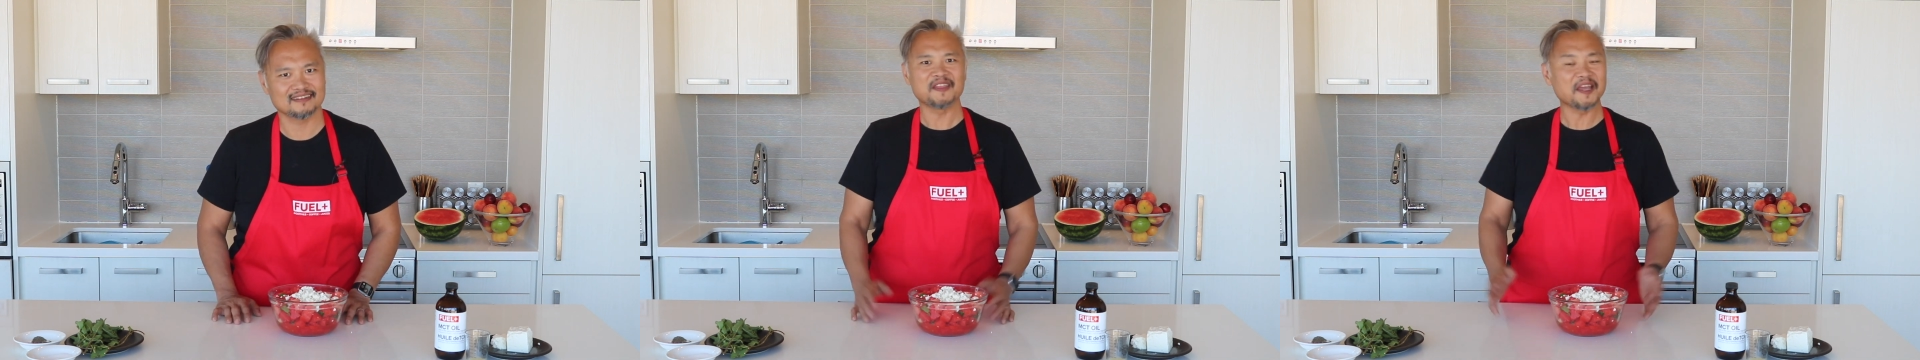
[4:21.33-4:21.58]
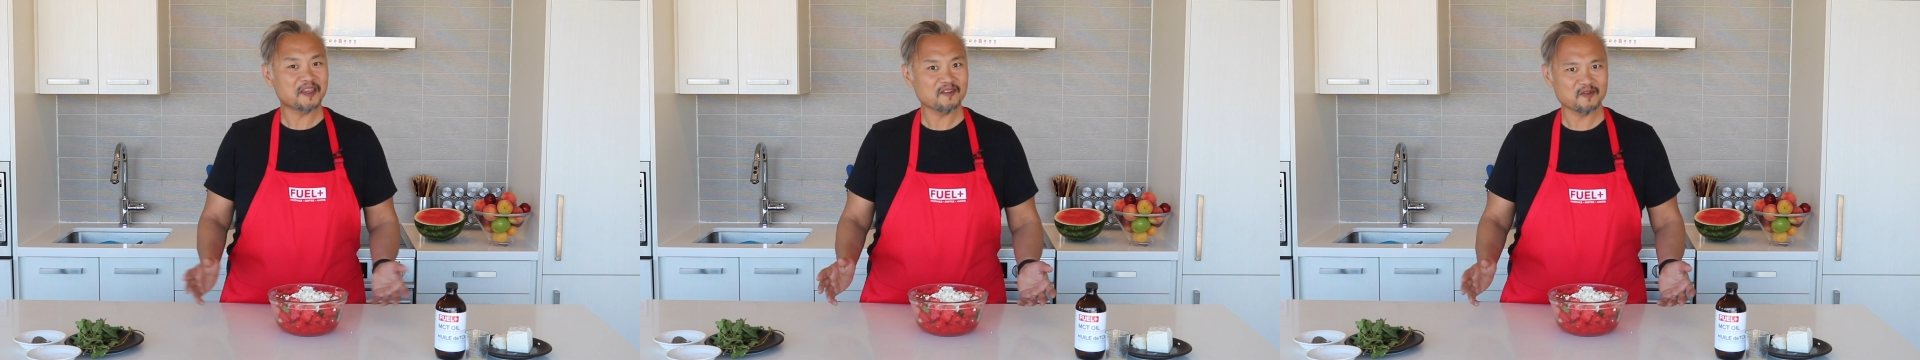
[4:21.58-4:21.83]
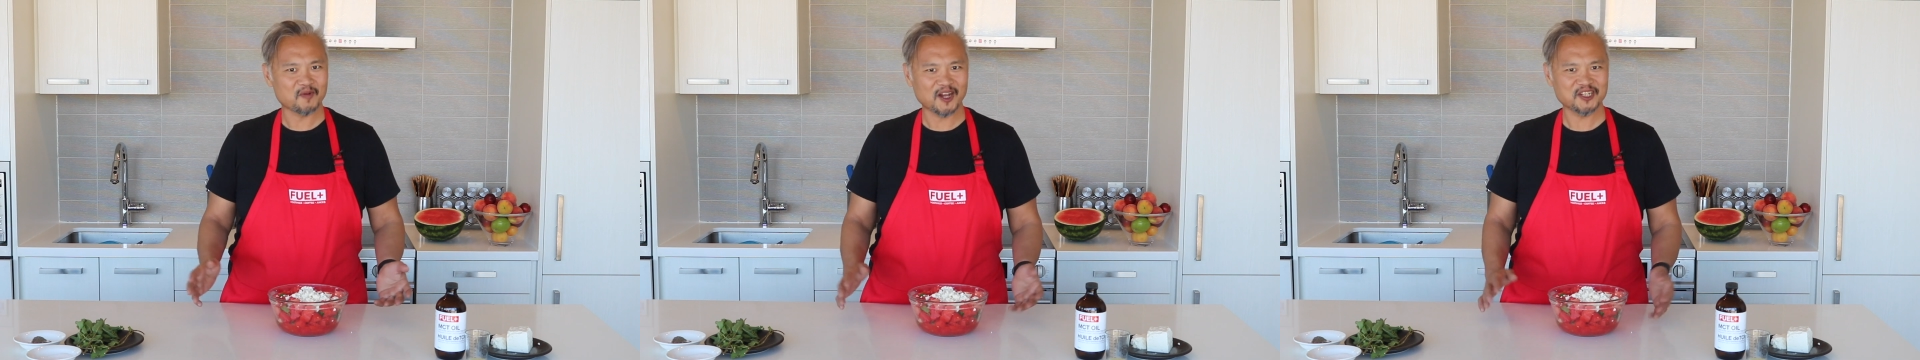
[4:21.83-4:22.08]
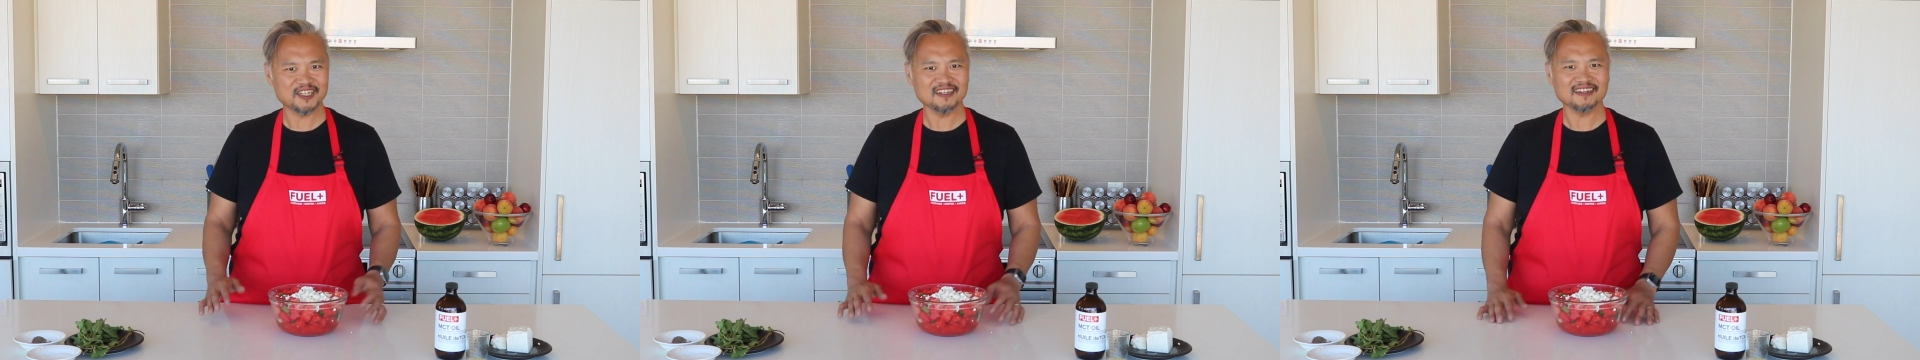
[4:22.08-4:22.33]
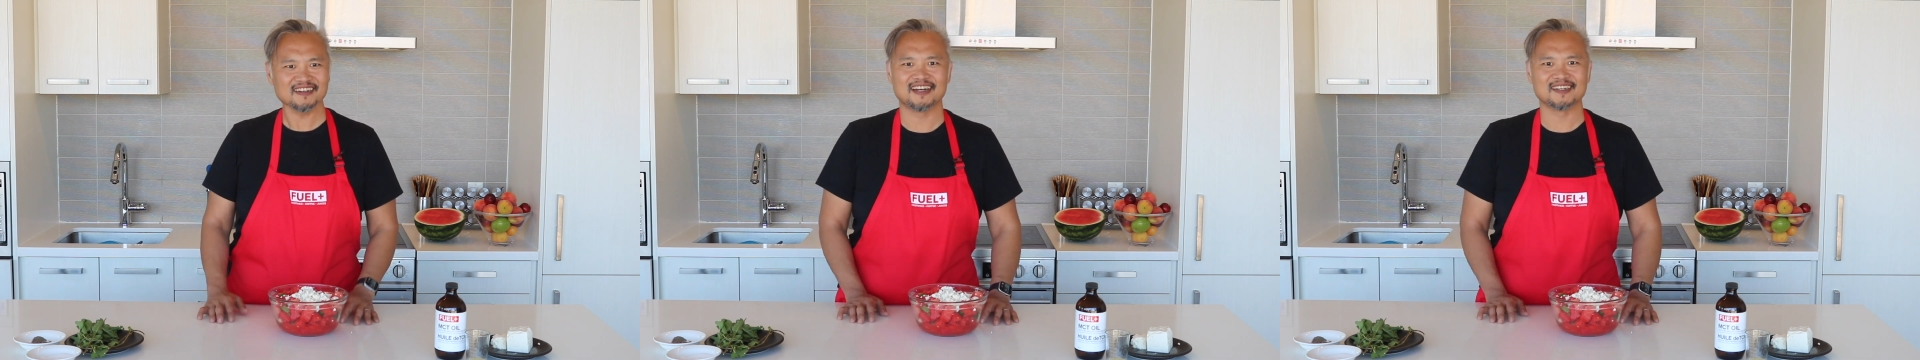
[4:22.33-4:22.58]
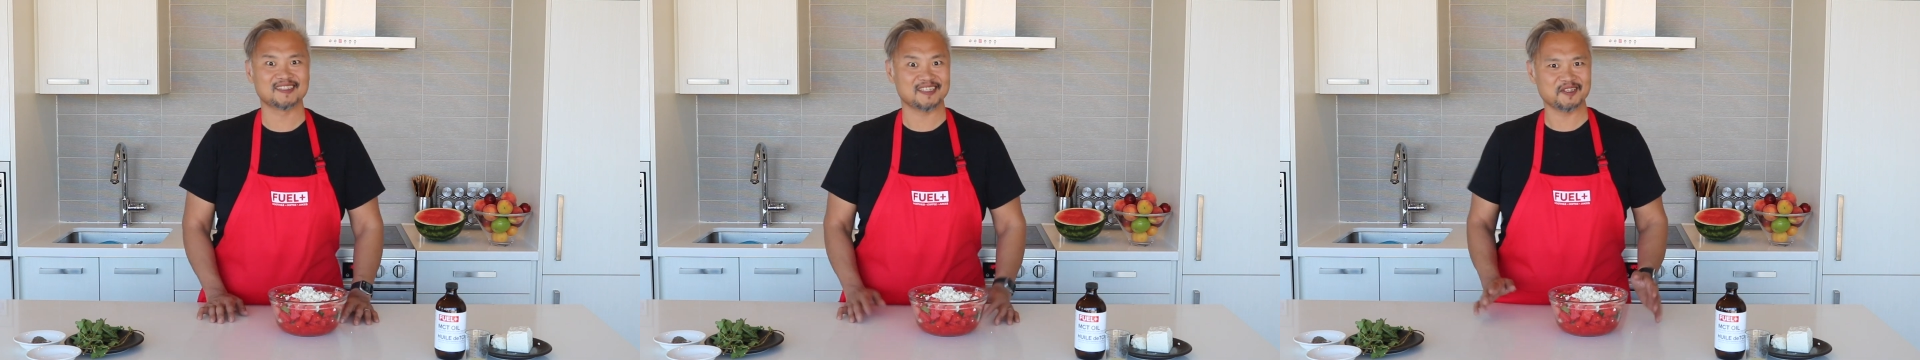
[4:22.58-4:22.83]
Thank you for watching.
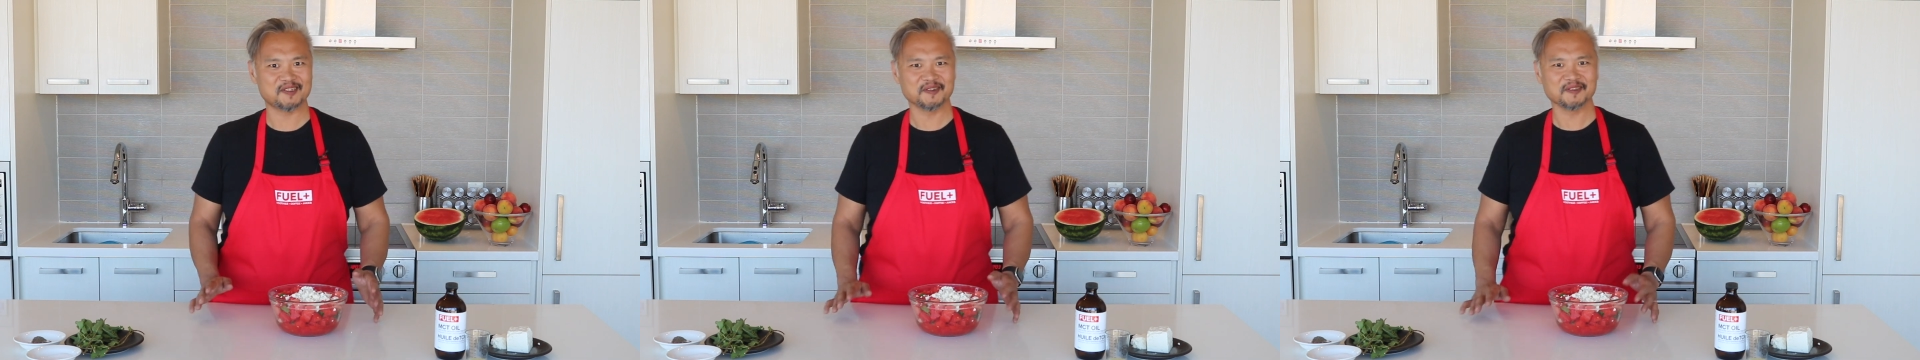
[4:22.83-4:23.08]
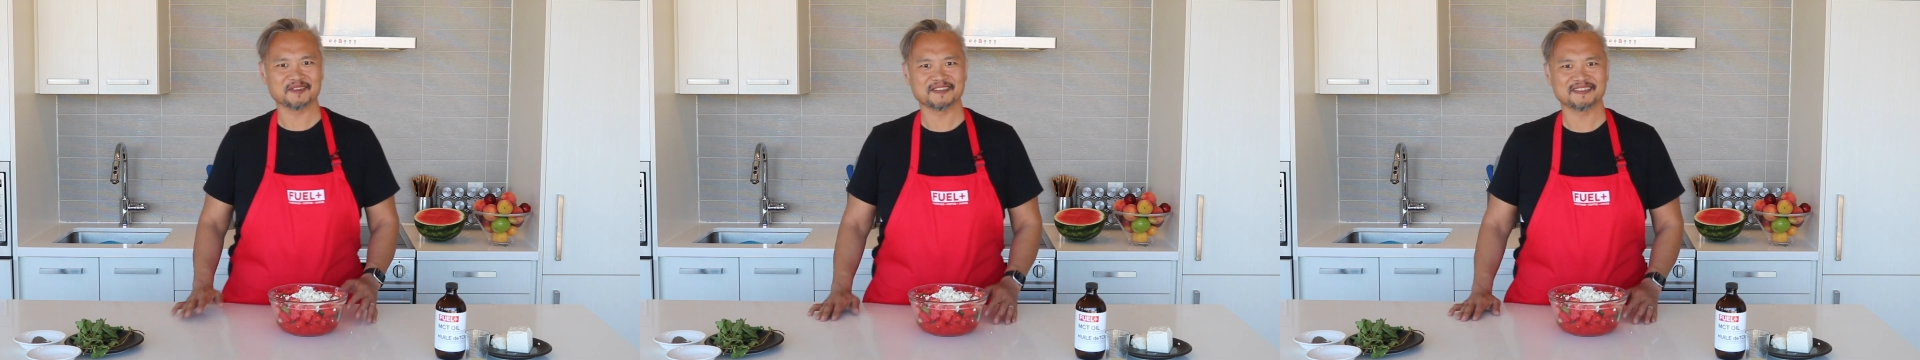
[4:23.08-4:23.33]
I'll see you soon.